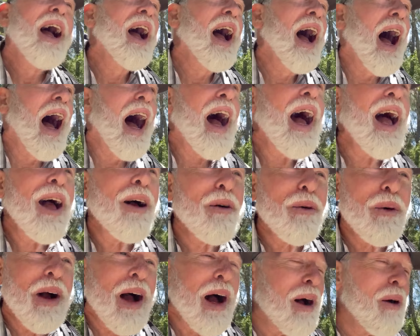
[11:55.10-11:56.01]

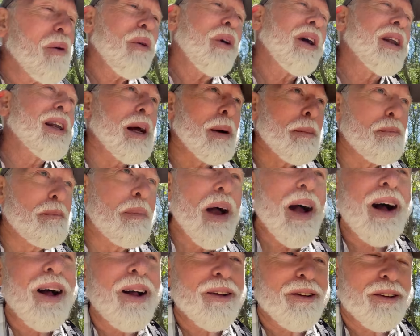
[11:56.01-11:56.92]
I wasn't
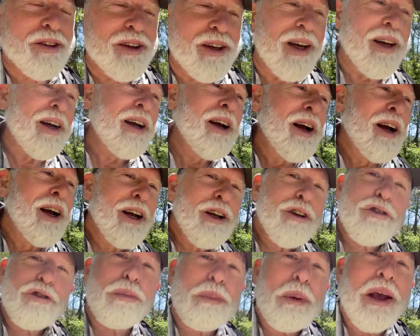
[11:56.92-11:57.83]
about to
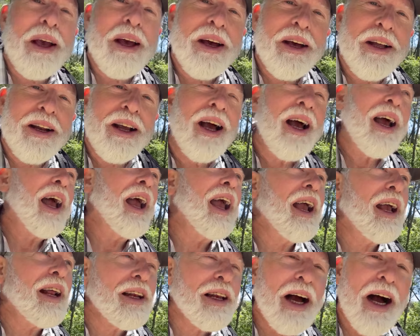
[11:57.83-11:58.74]
spend
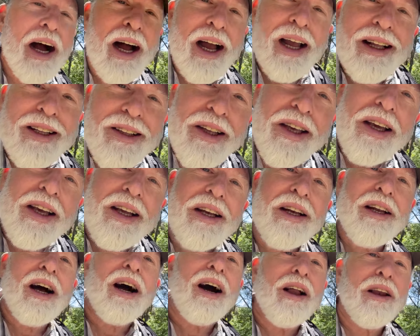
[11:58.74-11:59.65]
$8, $9,
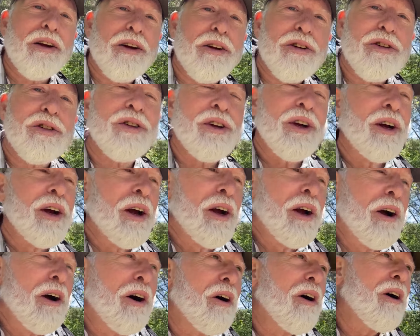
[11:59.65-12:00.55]
$10
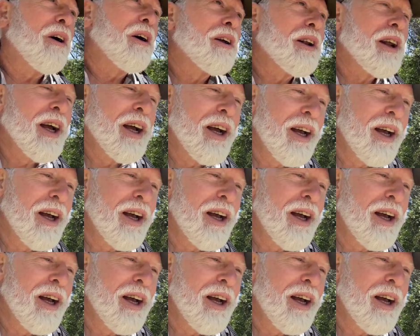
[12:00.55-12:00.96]
on